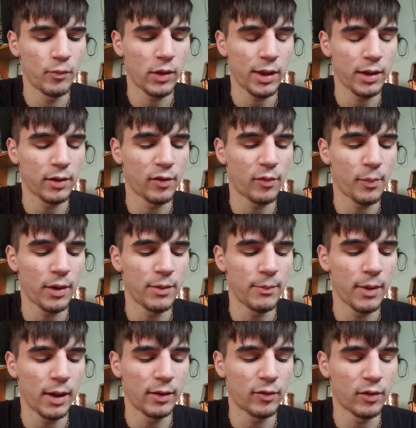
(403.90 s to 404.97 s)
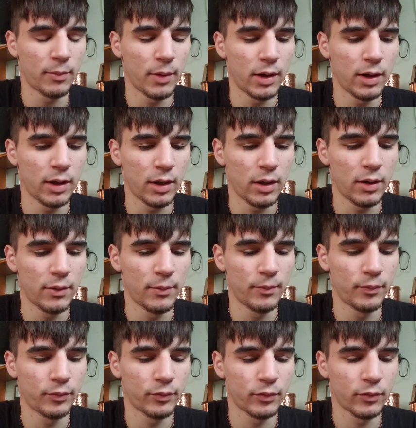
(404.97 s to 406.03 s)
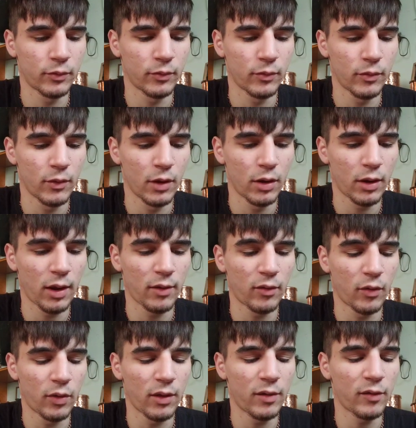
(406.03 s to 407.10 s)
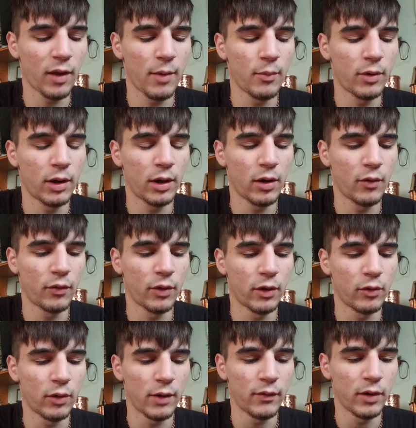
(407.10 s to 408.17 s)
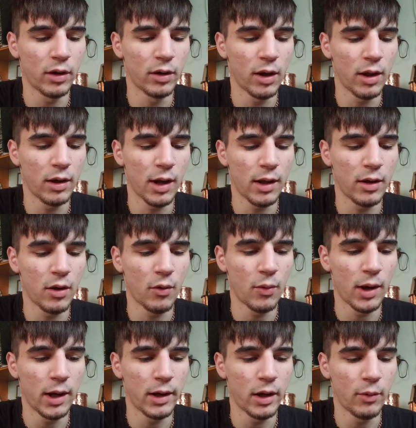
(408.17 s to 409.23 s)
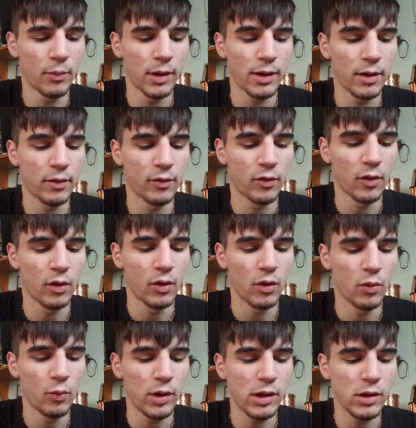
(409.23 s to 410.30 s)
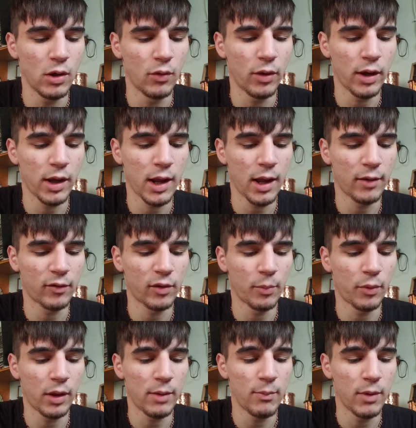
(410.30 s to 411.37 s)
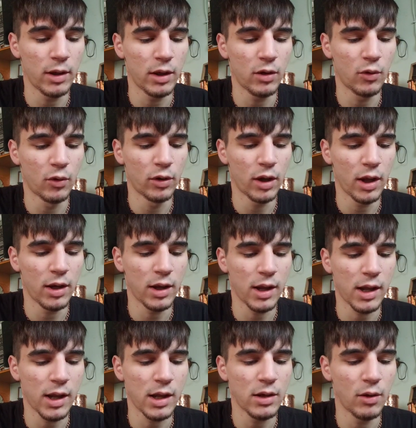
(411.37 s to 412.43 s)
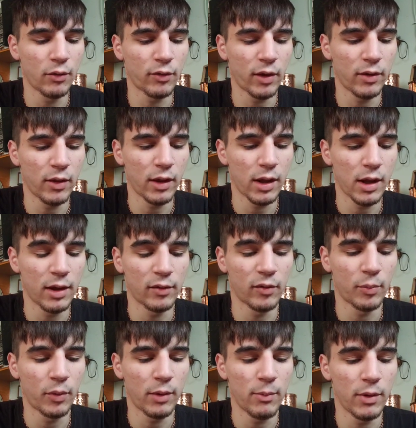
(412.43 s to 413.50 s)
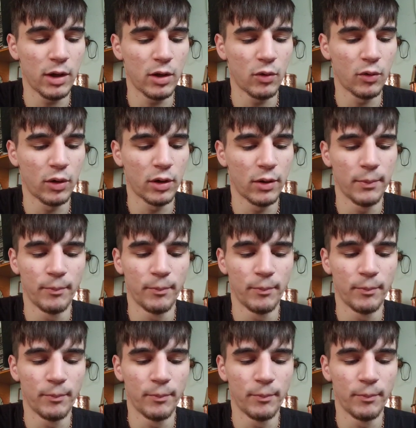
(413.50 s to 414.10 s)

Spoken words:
He had to spend bats on my knight. Okay, so this time we're gonna go for the graveyard, and I know why now, because we know that he has to play minion horde, and he knows that he has to play minion horde.